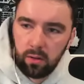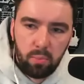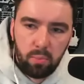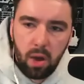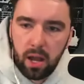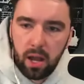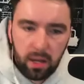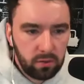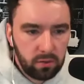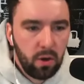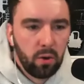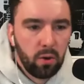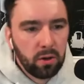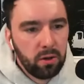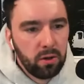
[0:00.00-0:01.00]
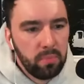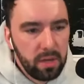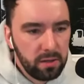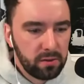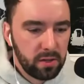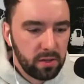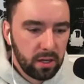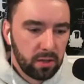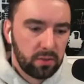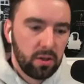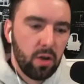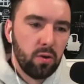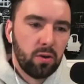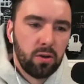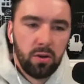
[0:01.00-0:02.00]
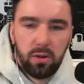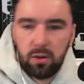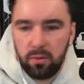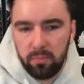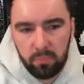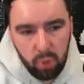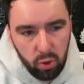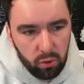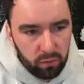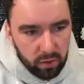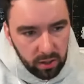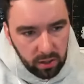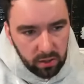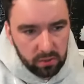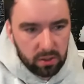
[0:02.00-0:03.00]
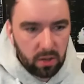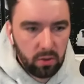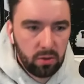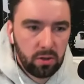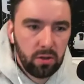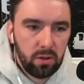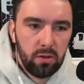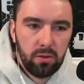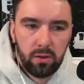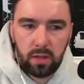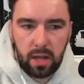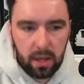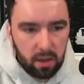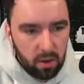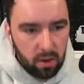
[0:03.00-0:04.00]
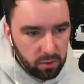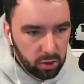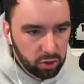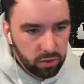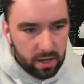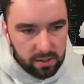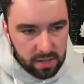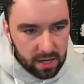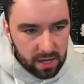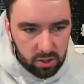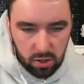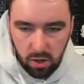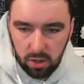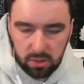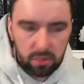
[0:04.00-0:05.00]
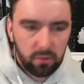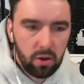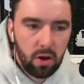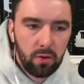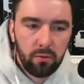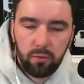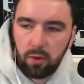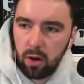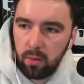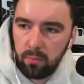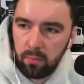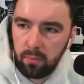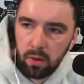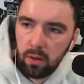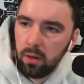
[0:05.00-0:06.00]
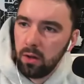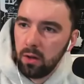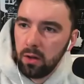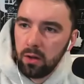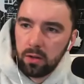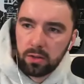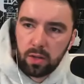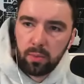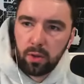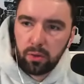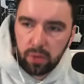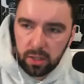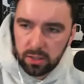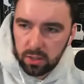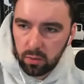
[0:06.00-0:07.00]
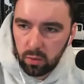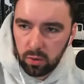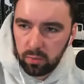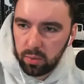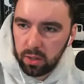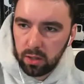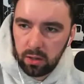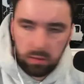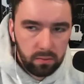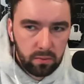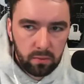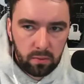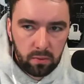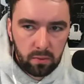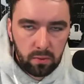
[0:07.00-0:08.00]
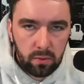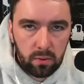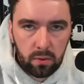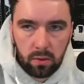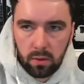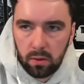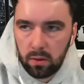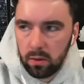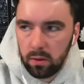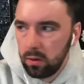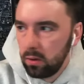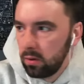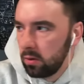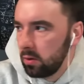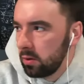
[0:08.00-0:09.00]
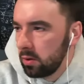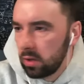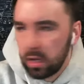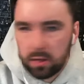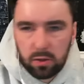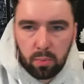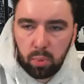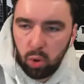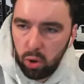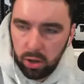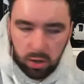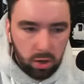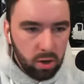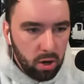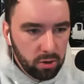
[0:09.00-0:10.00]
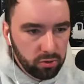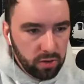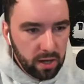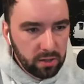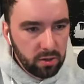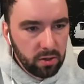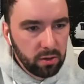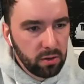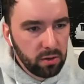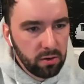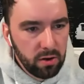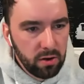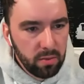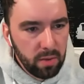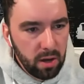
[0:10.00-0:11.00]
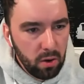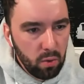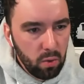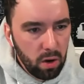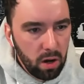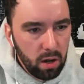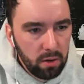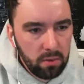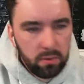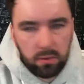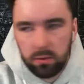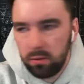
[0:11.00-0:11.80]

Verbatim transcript: buying a token, minting a token, moving a token. Like the transaction costs have gone from some of the things that would be like deploying a contract on Ethereum L1,